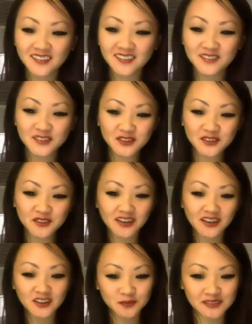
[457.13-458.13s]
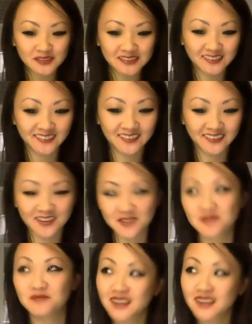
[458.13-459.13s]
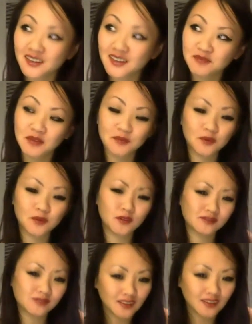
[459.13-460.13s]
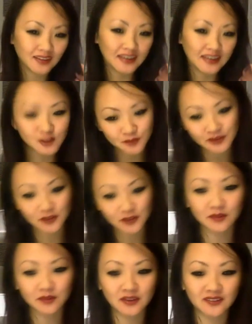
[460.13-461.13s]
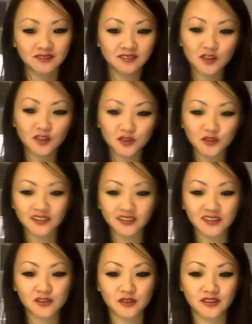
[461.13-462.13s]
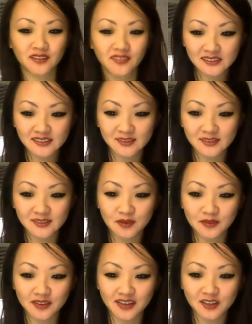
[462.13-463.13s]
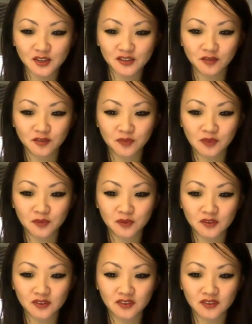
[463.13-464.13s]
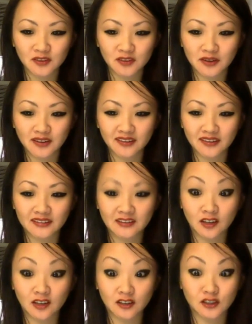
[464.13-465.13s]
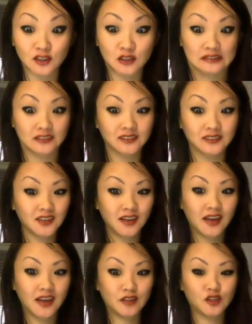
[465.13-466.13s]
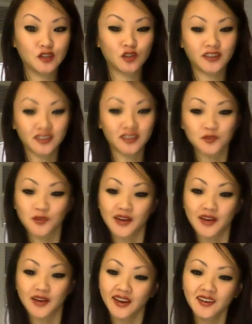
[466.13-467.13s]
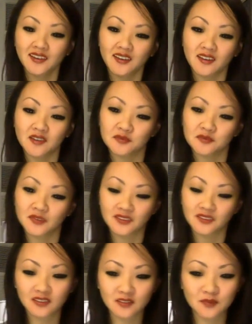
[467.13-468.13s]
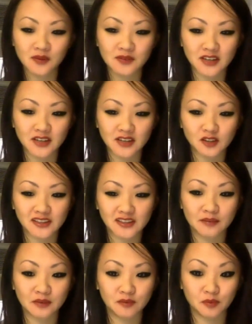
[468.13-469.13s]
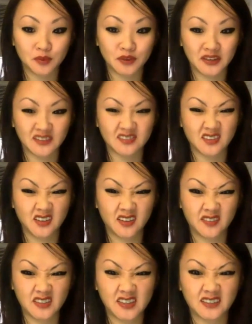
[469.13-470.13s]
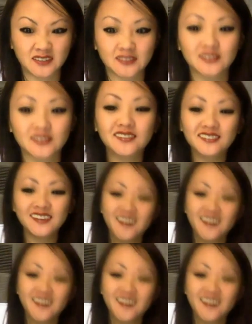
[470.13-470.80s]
feel you 100% on getting people into Bitcoin. I mean, Follow the Coin, I think we're a publication for people to learn about it in not such a heavy jargon way. A lot of the publications can be pretty heavy technical.